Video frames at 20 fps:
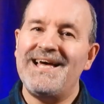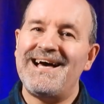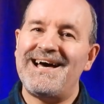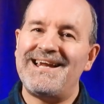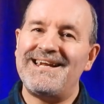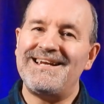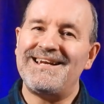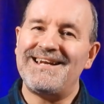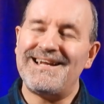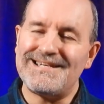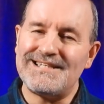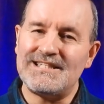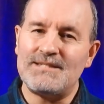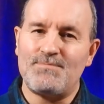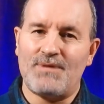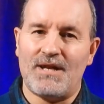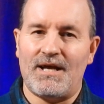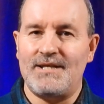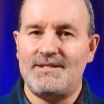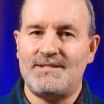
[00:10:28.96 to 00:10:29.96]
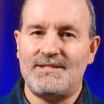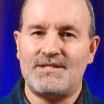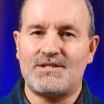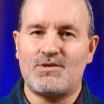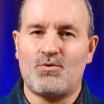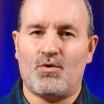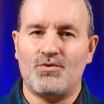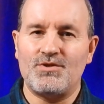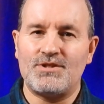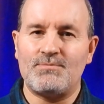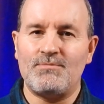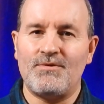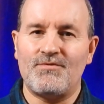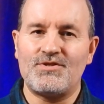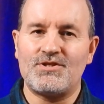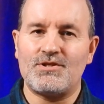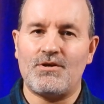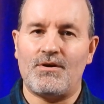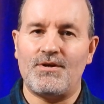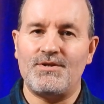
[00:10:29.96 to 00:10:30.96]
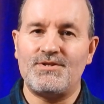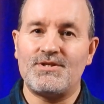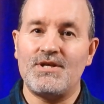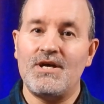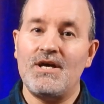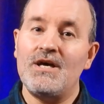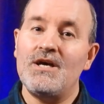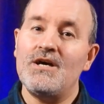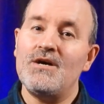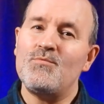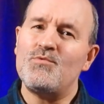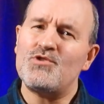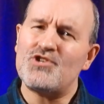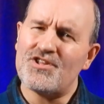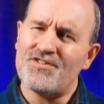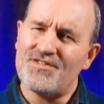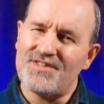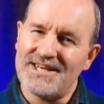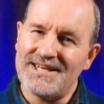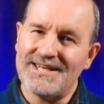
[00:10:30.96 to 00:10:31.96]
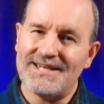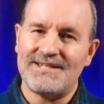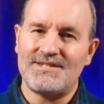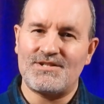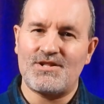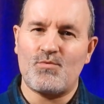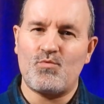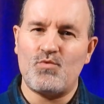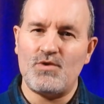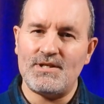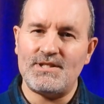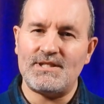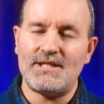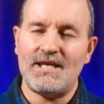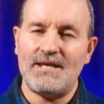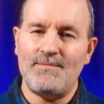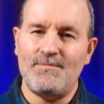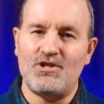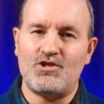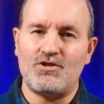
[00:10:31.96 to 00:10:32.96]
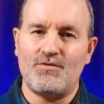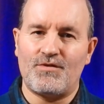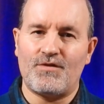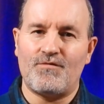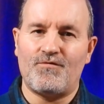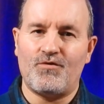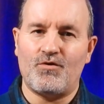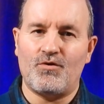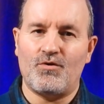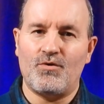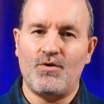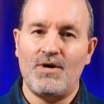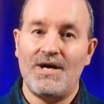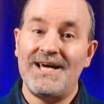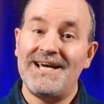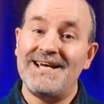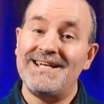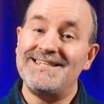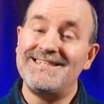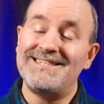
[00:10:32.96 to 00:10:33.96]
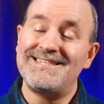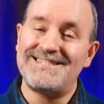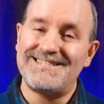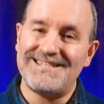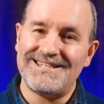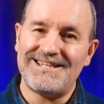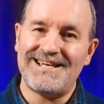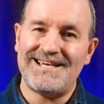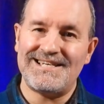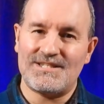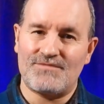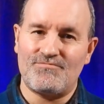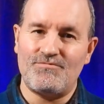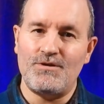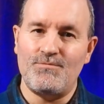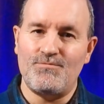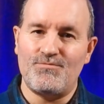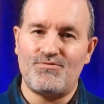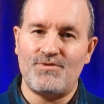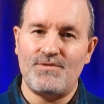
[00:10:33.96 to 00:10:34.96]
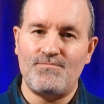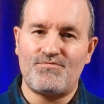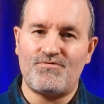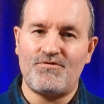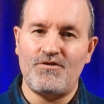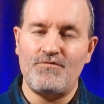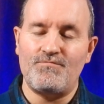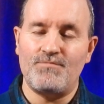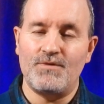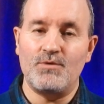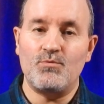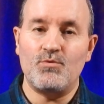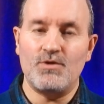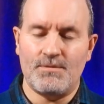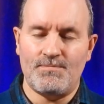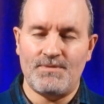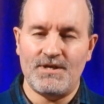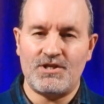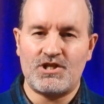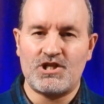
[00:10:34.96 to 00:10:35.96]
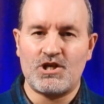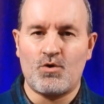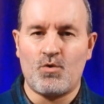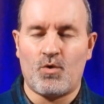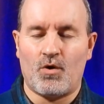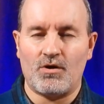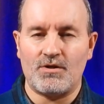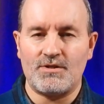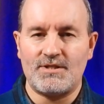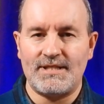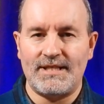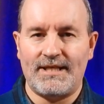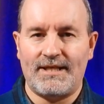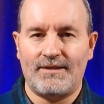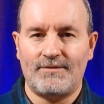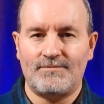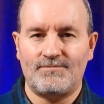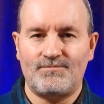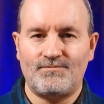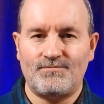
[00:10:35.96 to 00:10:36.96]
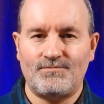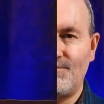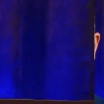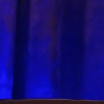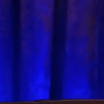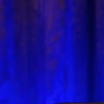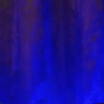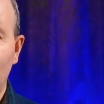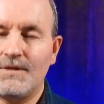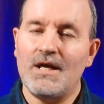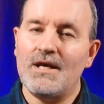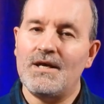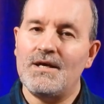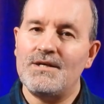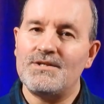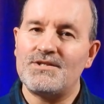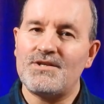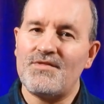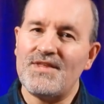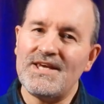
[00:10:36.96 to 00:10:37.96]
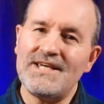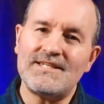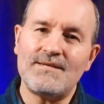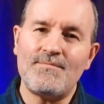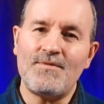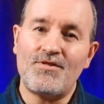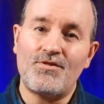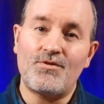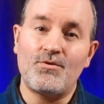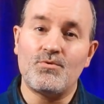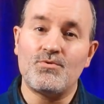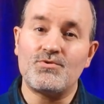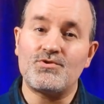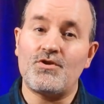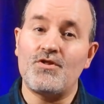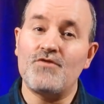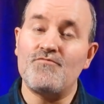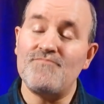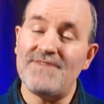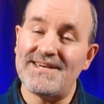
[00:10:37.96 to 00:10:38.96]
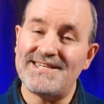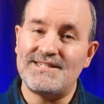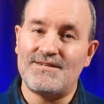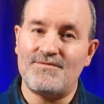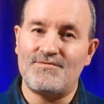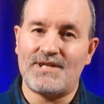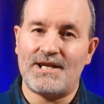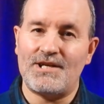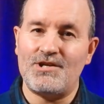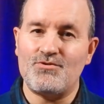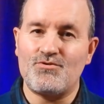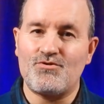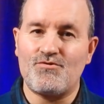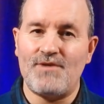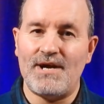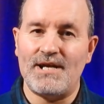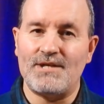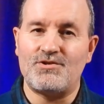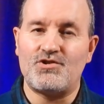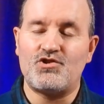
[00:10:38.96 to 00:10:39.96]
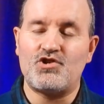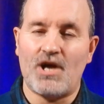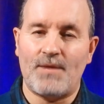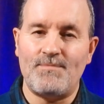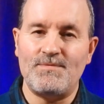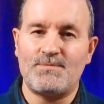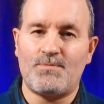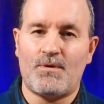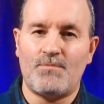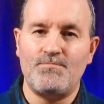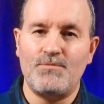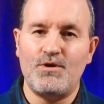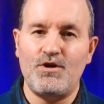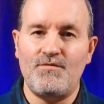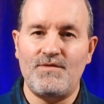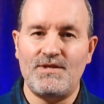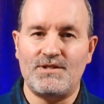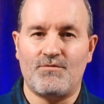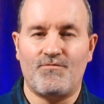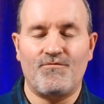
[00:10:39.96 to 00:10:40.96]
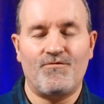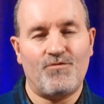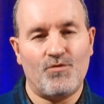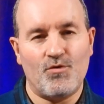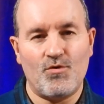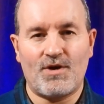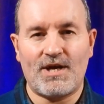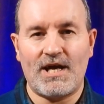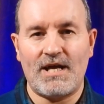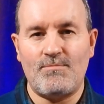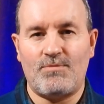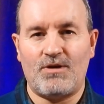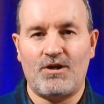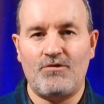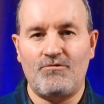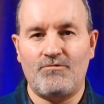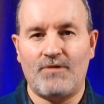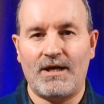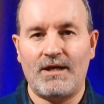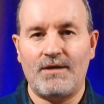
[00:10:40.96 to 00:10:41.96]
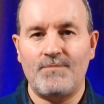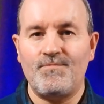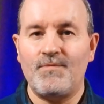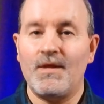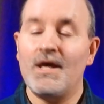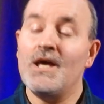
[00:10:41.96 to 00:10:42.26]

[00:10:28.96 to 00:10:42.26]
And in last place is Quantum of Solace, which I think has the worst image of the 4 and still has room for improvement with the picture quality. So these are my thoughts on the rest of Daniel Craig's James Bond movies on 4K Blu-ray.